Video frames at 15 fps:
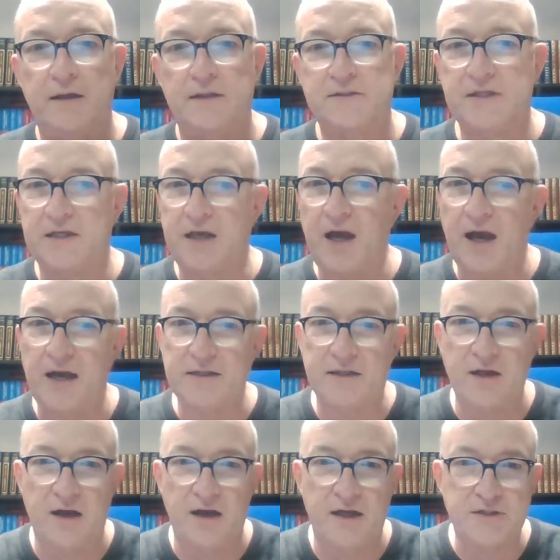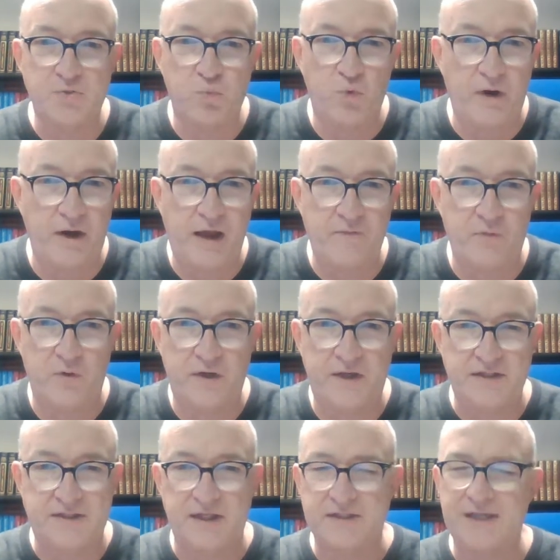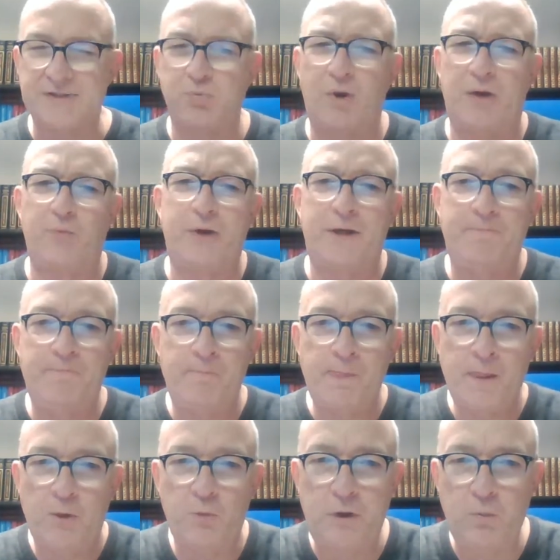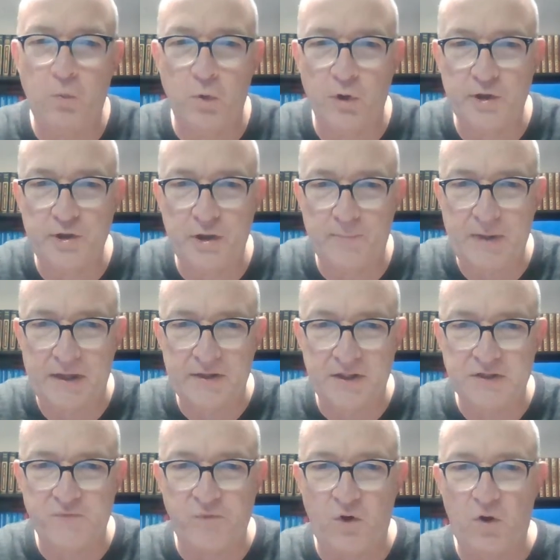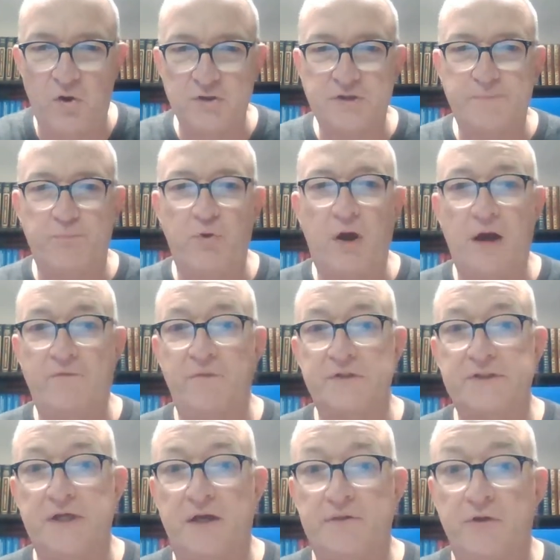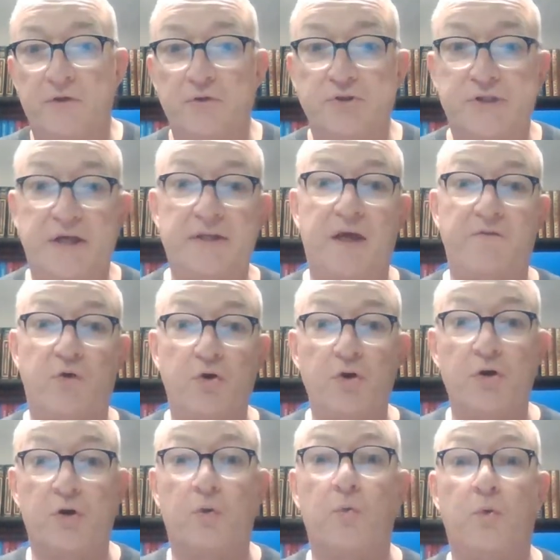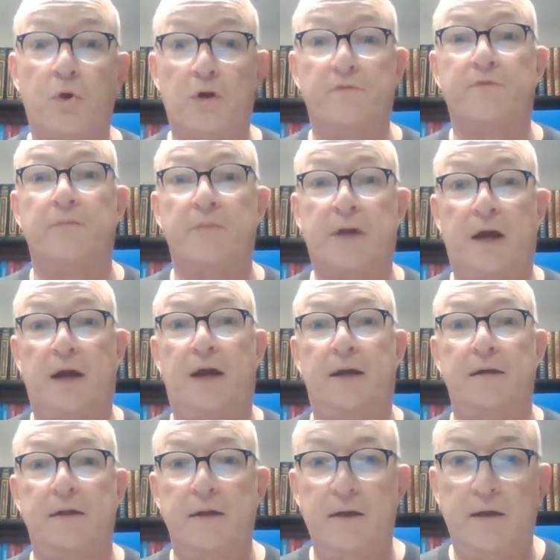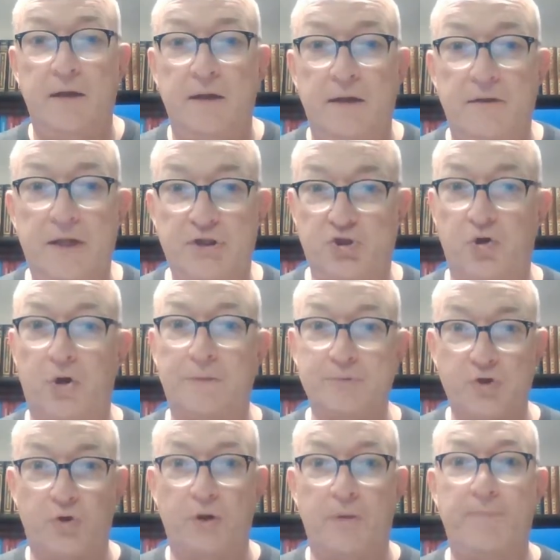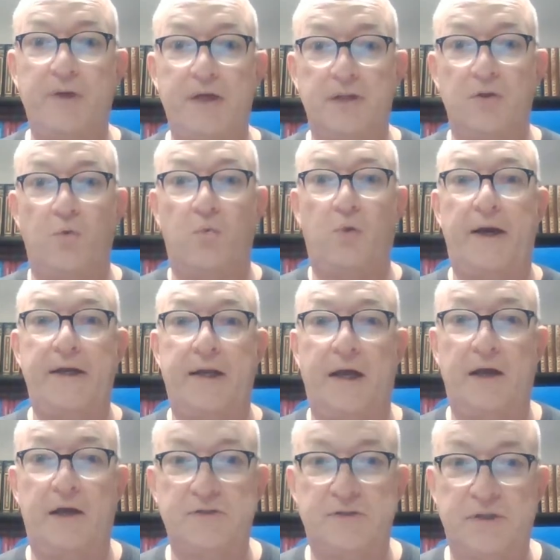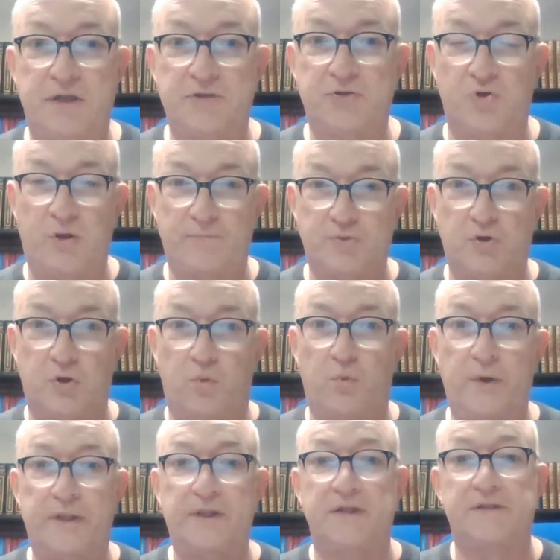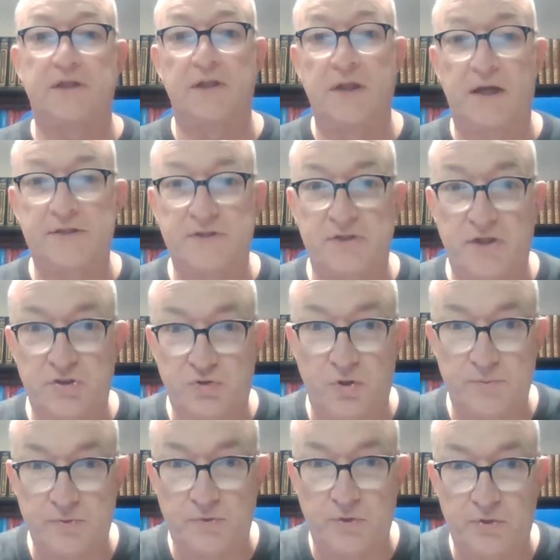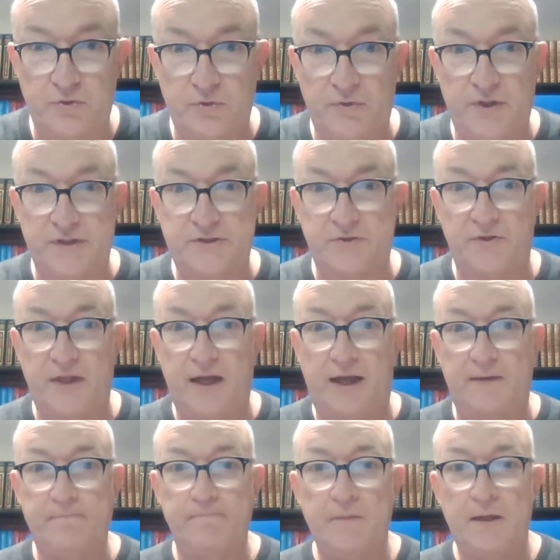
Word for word: See, God does whatever He says. That's why we we warn you about these false prophets out there who said they've heard a word from God that Trump's going to be in the White House, that Trump's going to win this election, that Trump's going to do this or that.